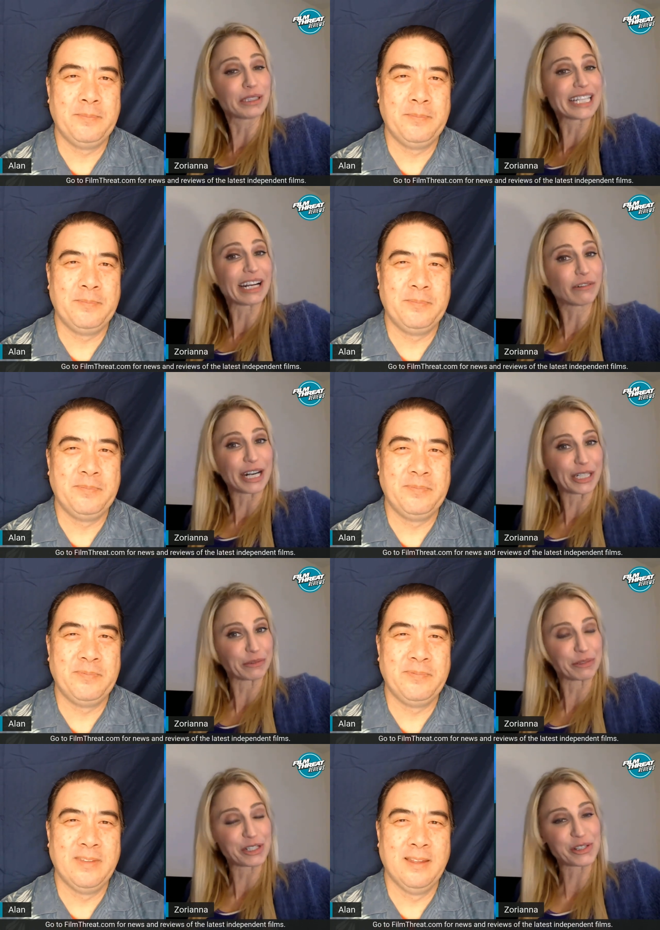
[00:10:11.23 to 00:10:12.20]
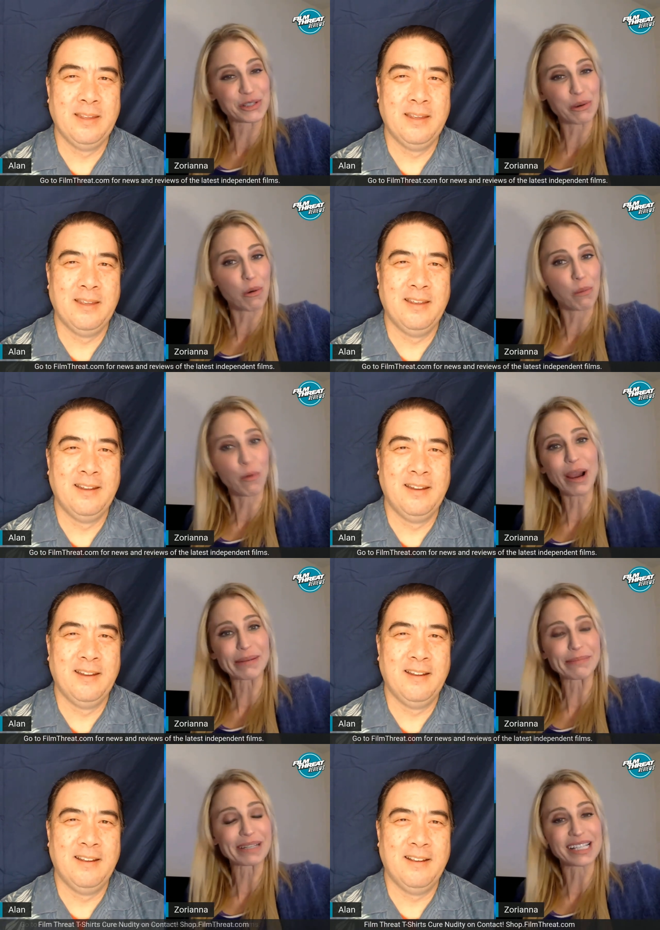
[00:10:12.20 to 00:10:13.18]
Speaker 1: narrator, which is the whole
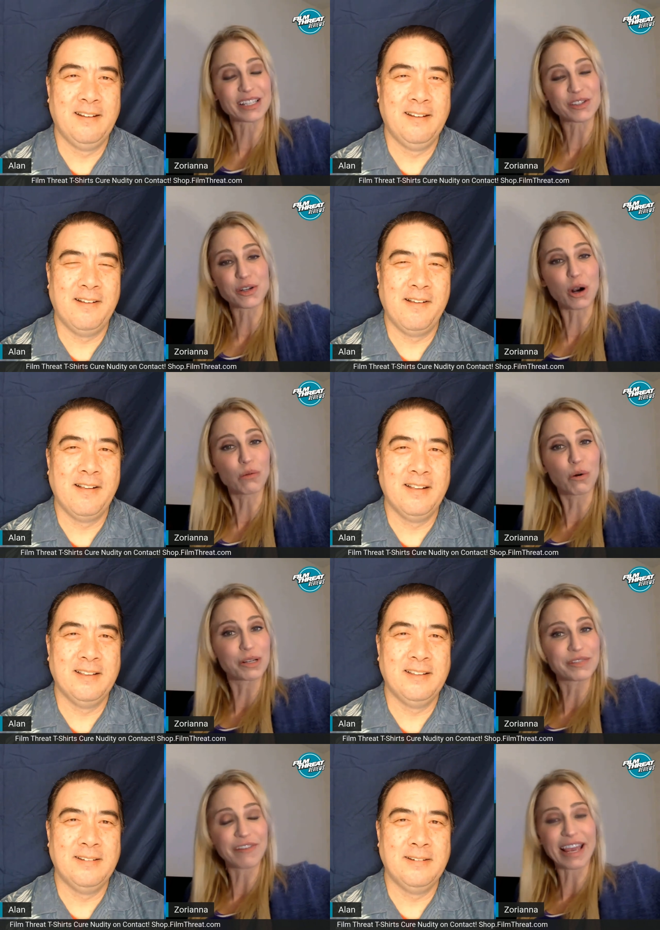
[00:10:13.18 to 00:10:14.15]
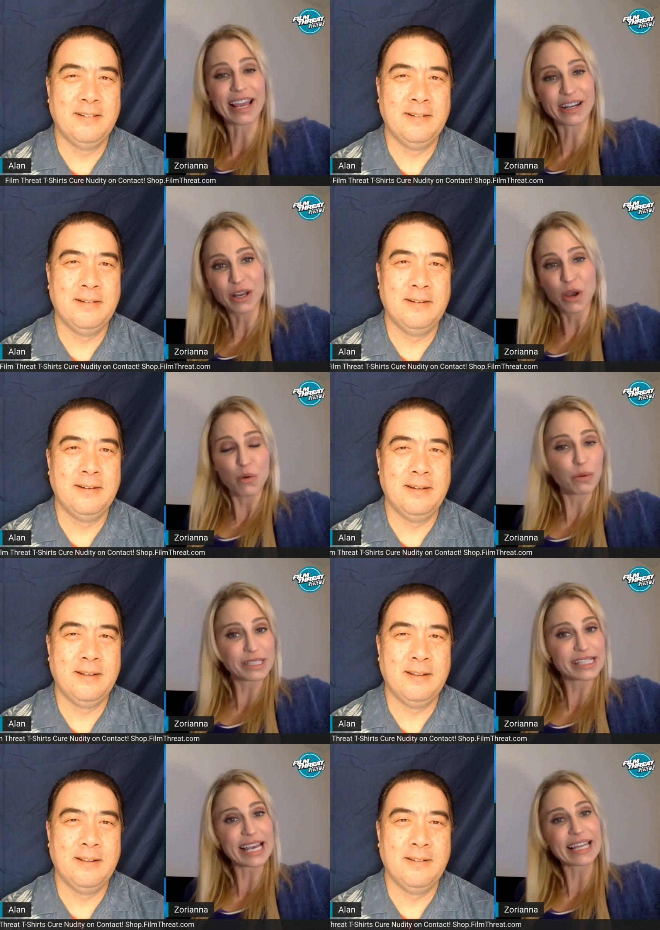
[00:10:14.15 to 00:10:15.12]
point, because a Star Wars fan
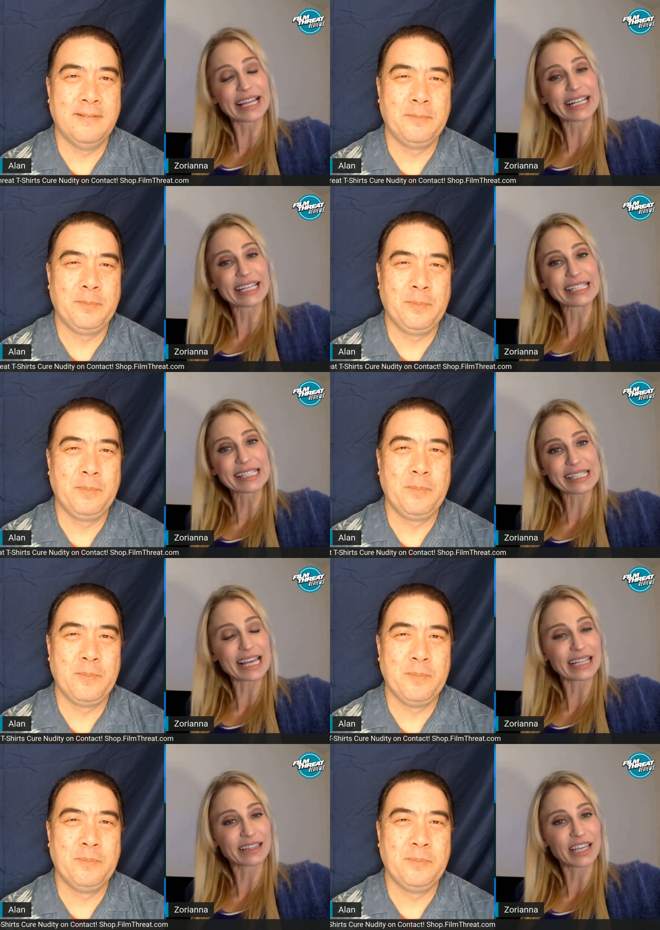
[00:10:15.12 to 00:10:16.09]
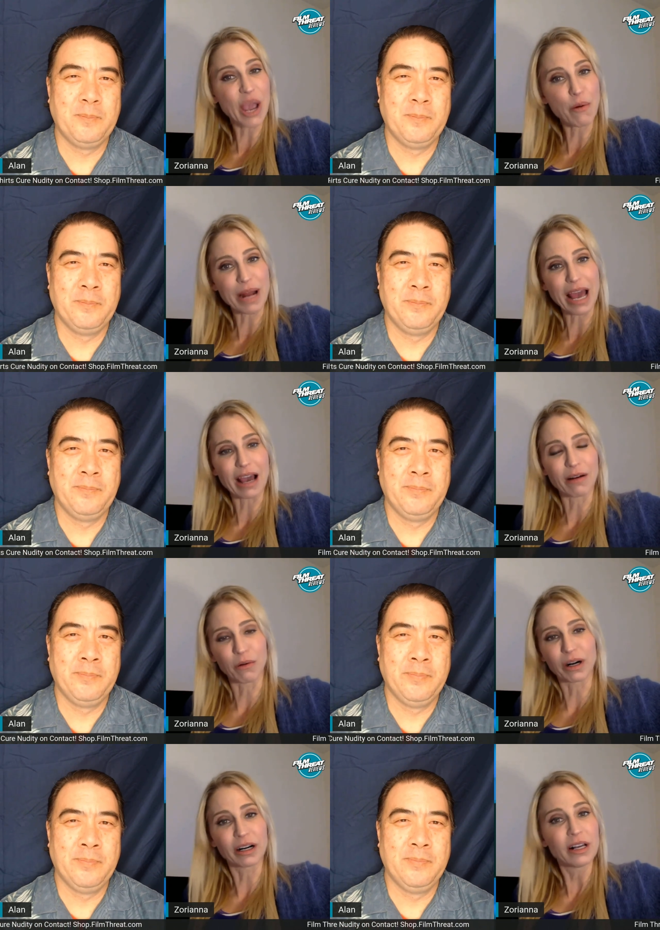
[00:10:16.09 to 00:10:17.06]
would say that he's like the Yoda,
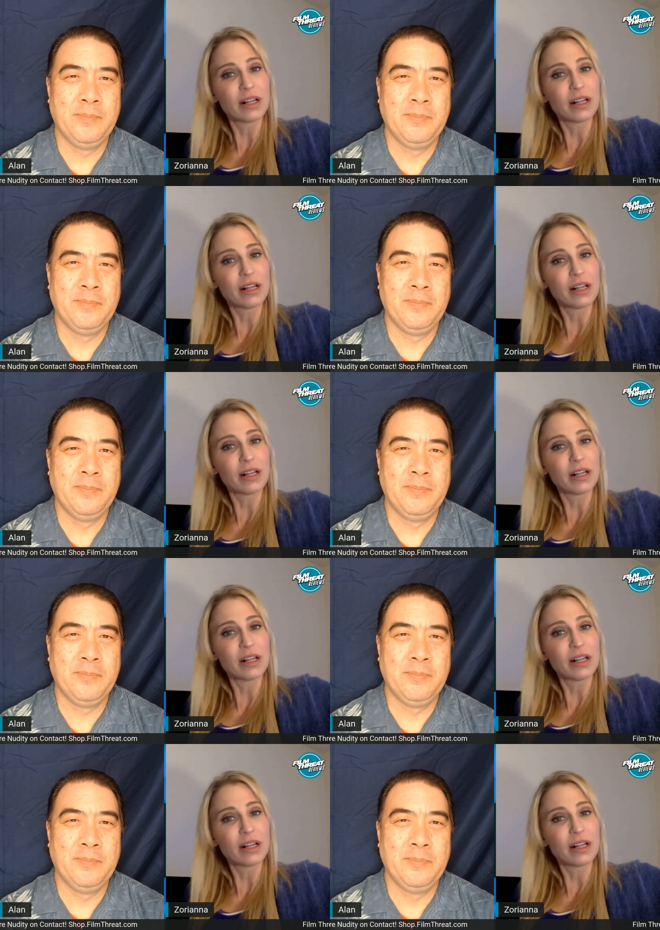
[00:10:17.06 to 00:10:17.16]
or